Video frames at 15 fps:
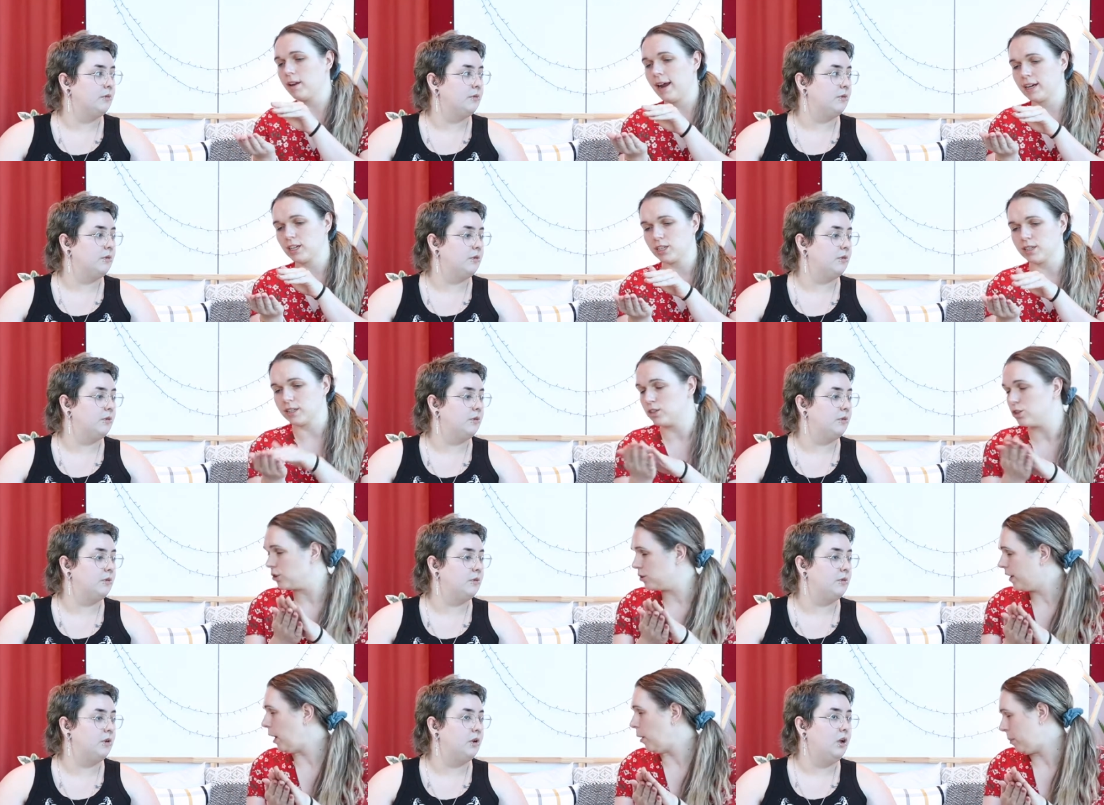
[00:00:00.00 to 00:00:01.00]
Speaker 1: and actually
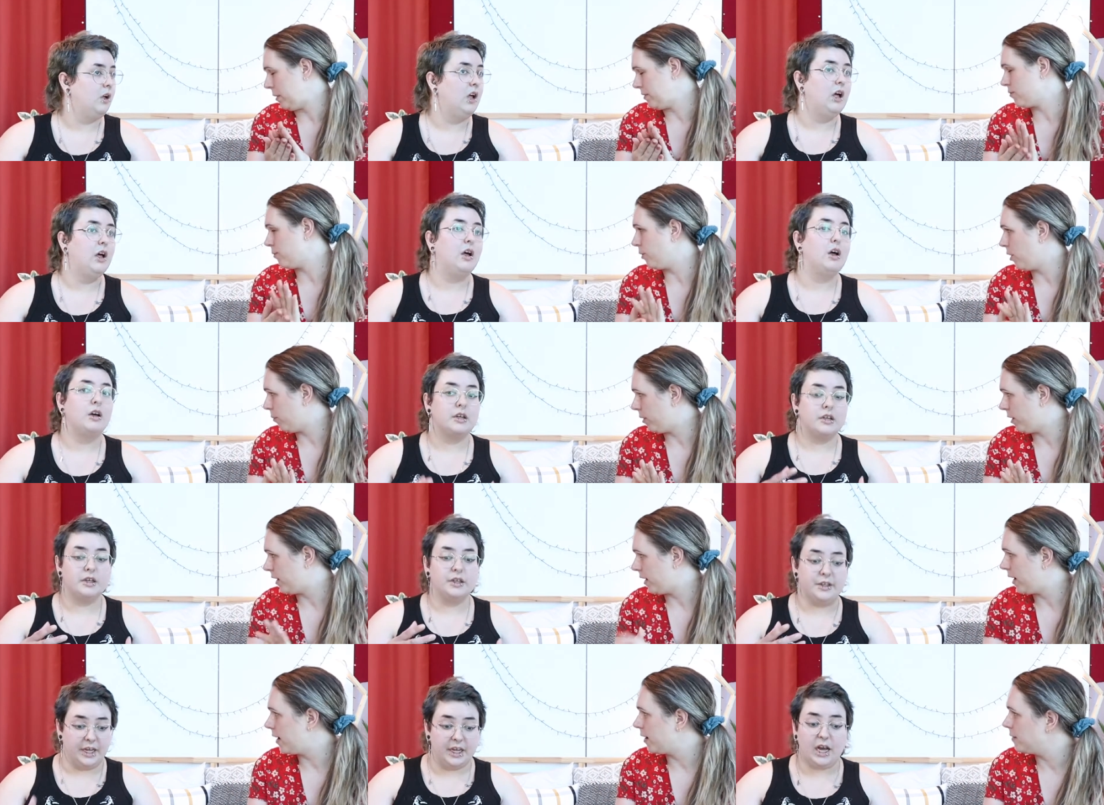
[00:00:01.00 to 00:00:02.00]
do help us from not
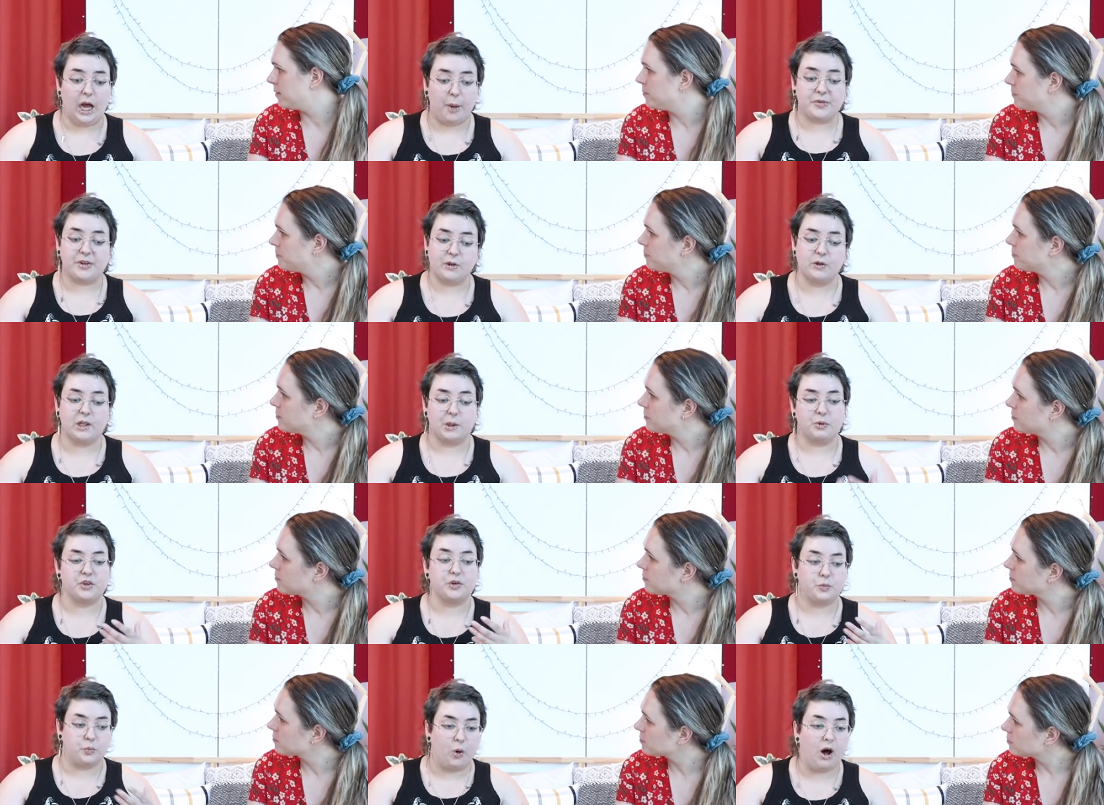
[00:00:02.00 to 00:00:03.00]
burning
Speaker 2: out. Yeah, absolutely, which
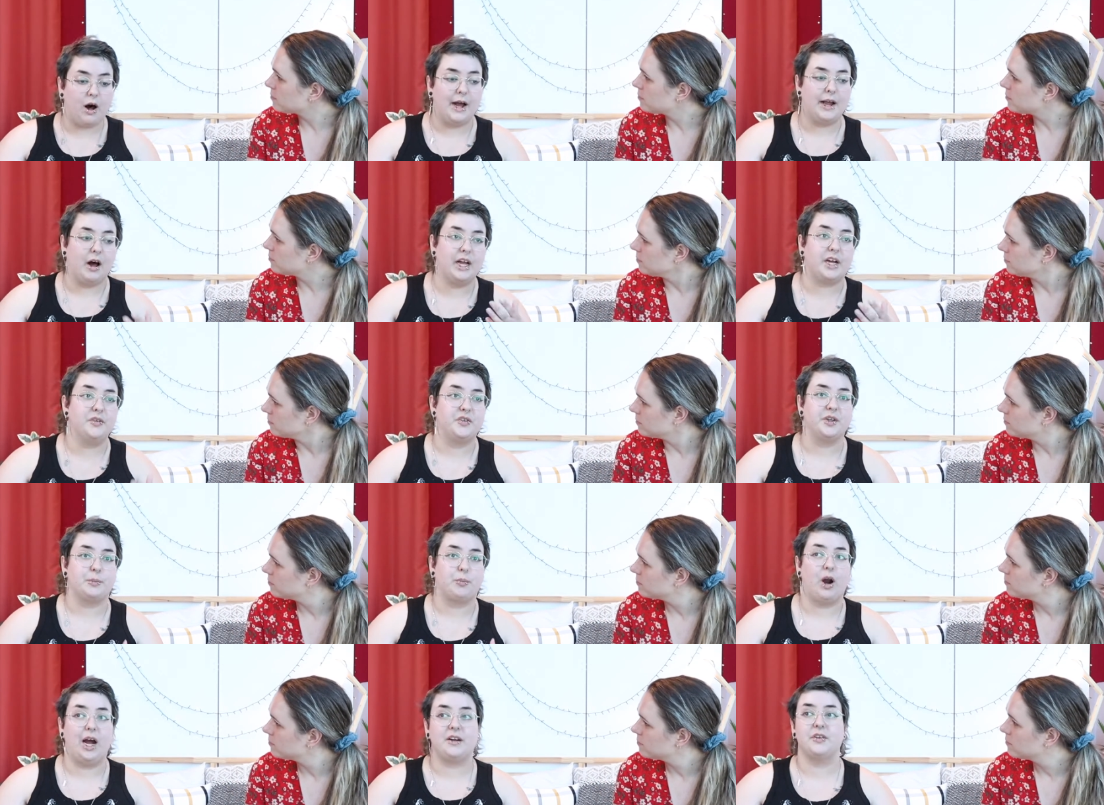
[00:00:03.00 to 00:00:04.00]
is why I consider
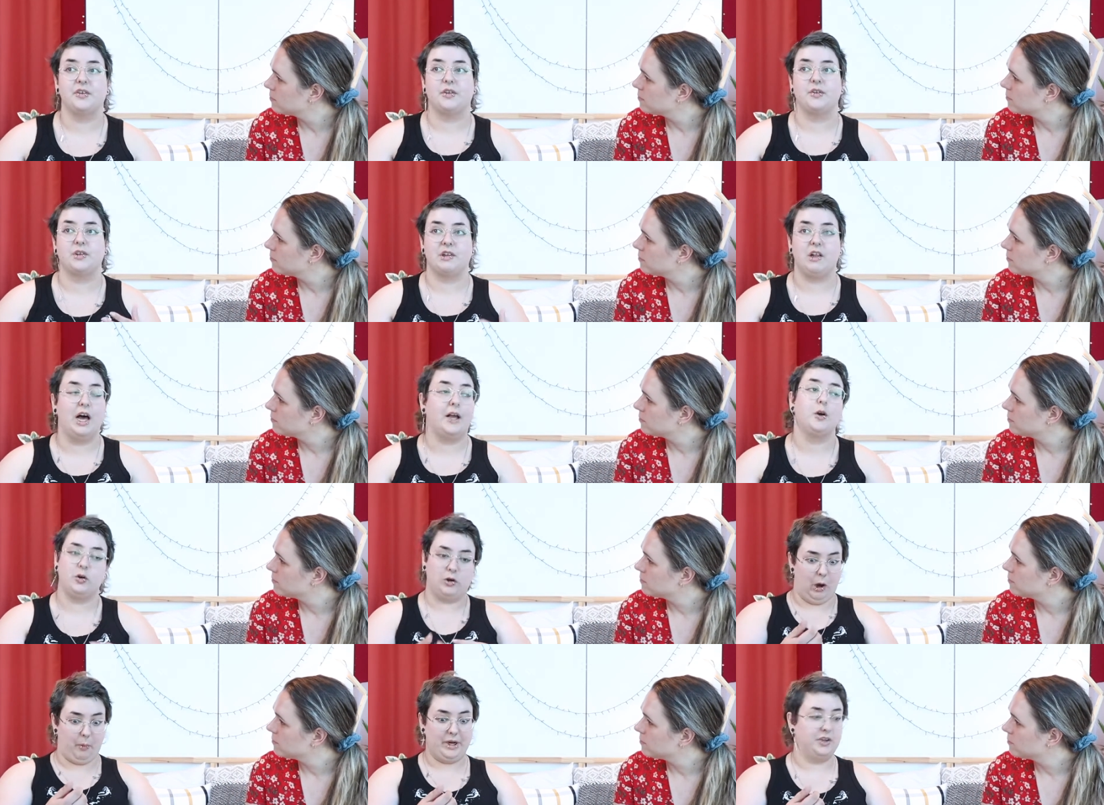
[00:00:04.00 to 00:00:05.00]
practices
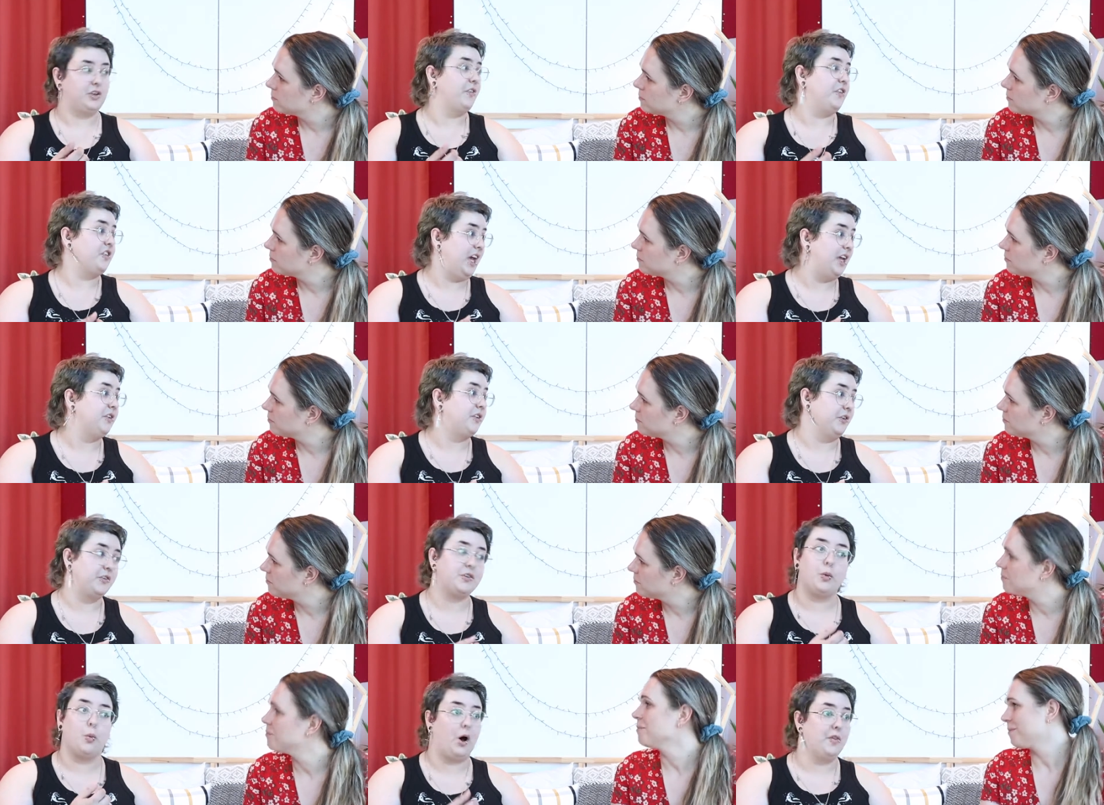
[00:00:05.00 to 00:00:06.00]
like going to the
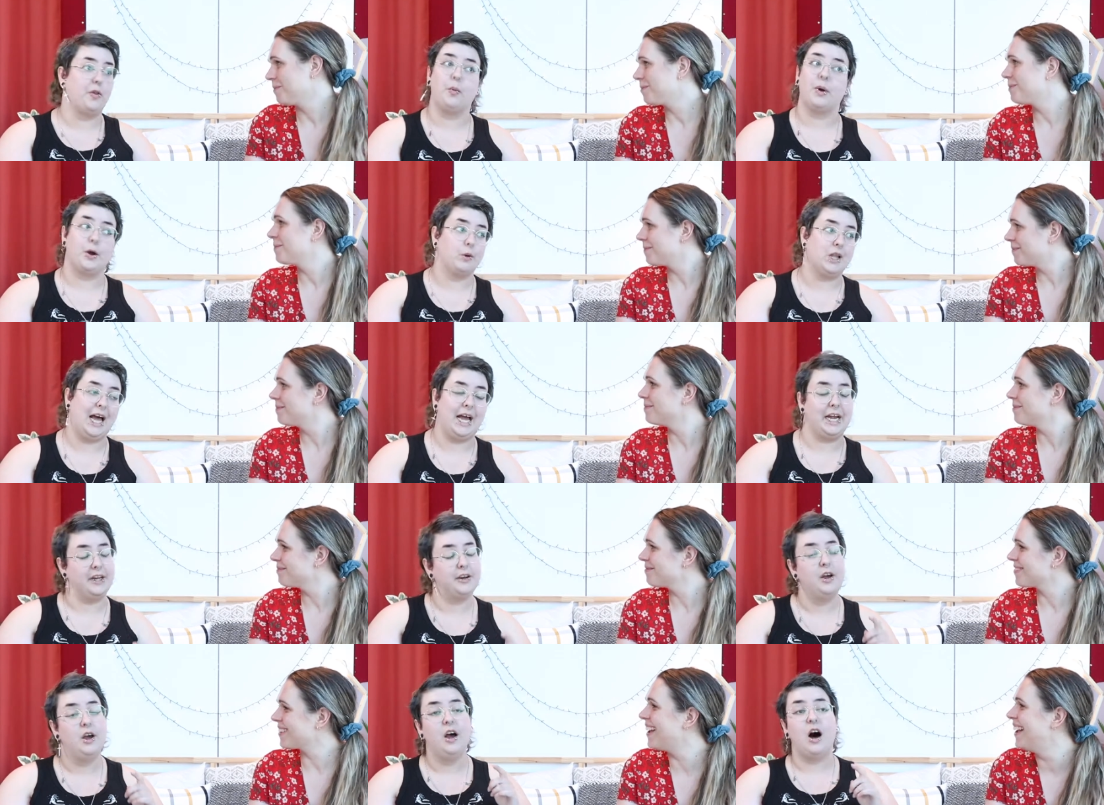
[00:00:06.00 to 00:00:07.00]
dentist, one that we all
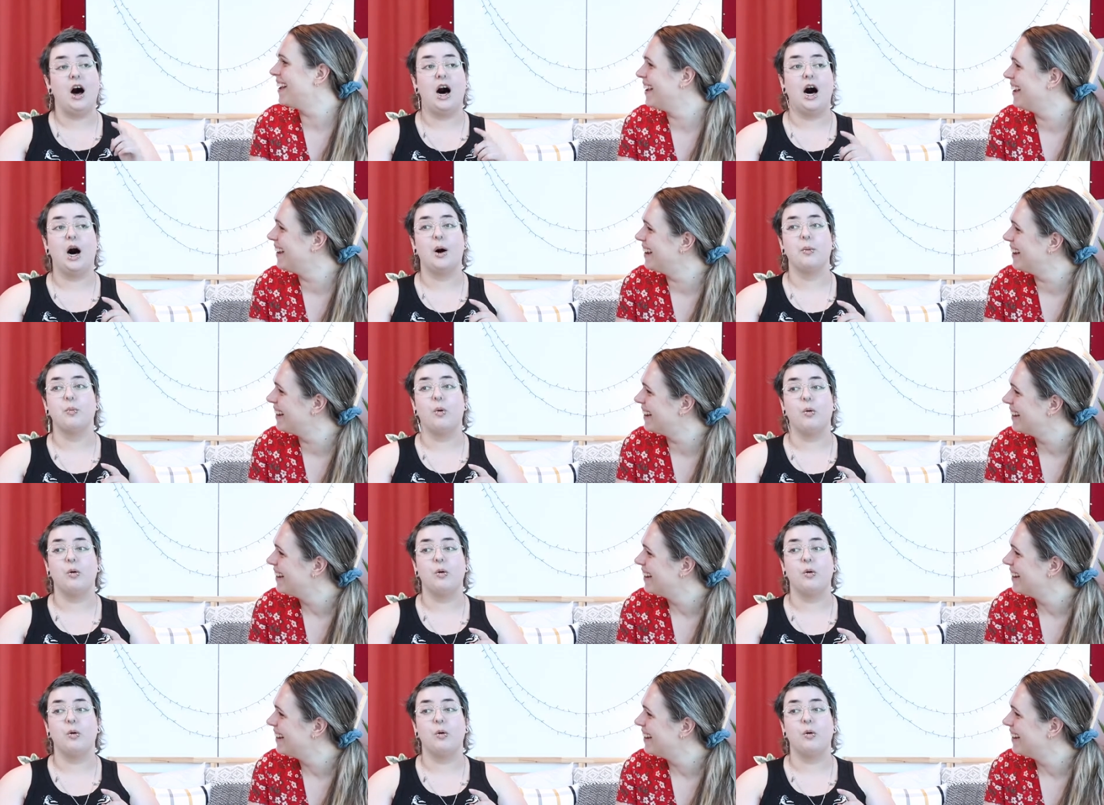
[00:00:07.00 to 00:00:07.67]
hate, um,